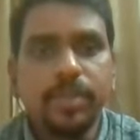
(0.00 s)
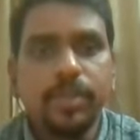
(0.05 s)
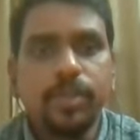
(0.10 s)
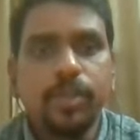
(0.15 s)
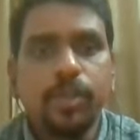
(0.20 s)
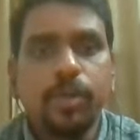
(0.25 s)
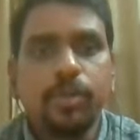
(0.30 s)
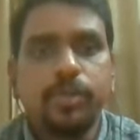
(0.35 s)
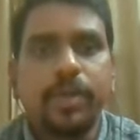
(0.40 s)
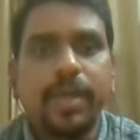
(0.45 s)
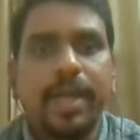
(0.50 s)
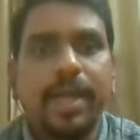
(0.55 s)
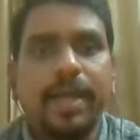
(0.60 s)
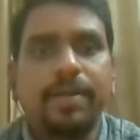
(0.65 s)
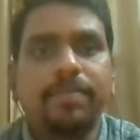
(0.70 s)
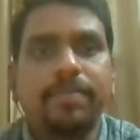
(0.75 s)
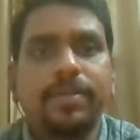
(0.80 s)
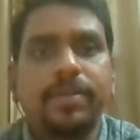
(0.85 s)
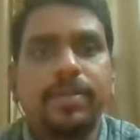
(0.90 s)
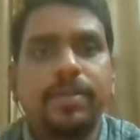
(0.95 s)
you also
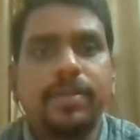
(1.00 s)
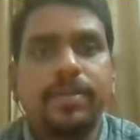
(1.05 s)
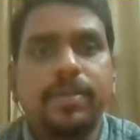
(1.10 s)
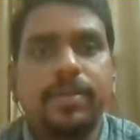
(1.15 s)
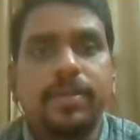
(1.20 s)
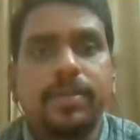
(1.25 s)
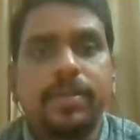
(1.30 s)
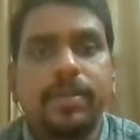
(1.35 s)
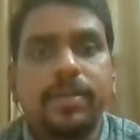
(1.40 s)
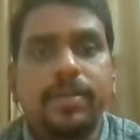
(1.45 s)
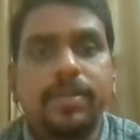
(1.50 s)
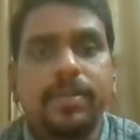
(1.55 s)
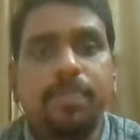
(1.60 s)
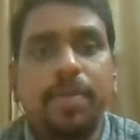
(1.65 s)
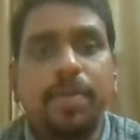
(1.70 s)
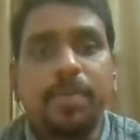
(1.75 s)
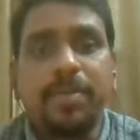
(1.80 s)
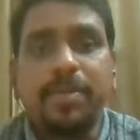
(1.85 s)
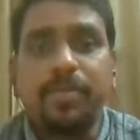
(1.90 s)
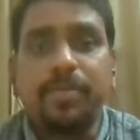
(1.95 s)
have the
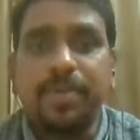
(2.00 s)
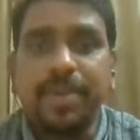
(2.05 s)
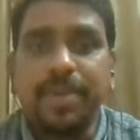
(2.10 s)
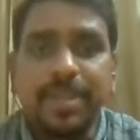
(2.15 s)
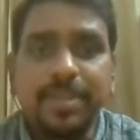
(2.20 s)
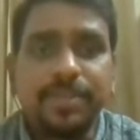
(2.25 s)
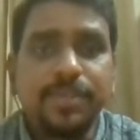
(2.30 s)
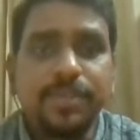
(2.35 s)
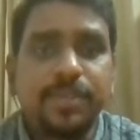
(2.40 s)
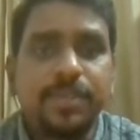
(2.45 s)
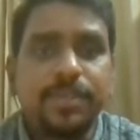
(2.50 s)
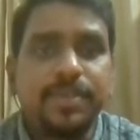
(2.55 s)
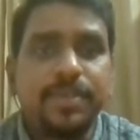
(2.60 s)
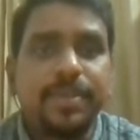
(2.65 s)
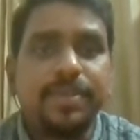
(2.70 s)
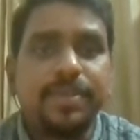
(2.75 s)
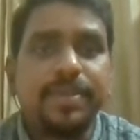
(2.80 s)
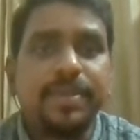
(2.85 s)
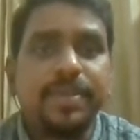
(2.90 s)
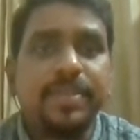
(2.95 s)
public relations
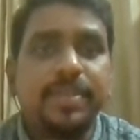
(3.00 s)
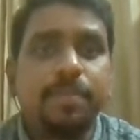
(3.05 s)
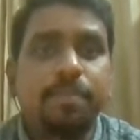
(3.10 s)
theory,